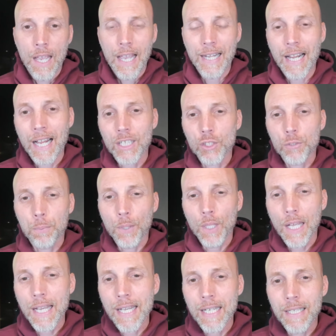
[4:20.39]
And I
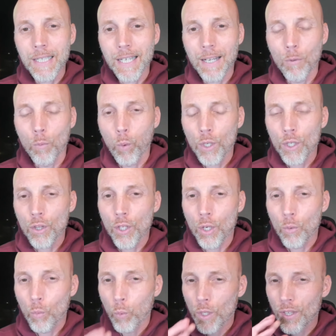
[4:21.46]
explain one of
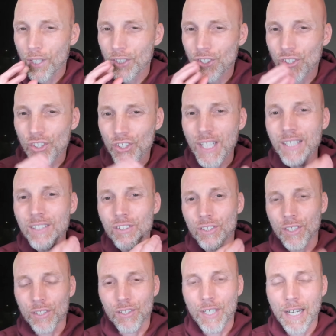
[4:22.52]
the
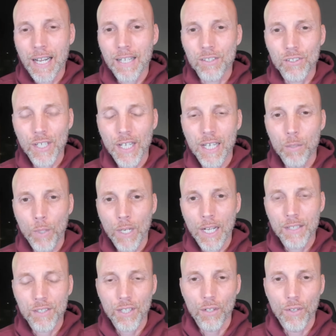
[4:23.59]
sentences that I say when
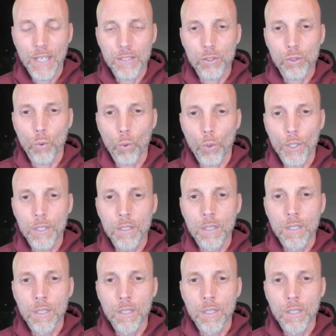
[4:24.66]
I tell that story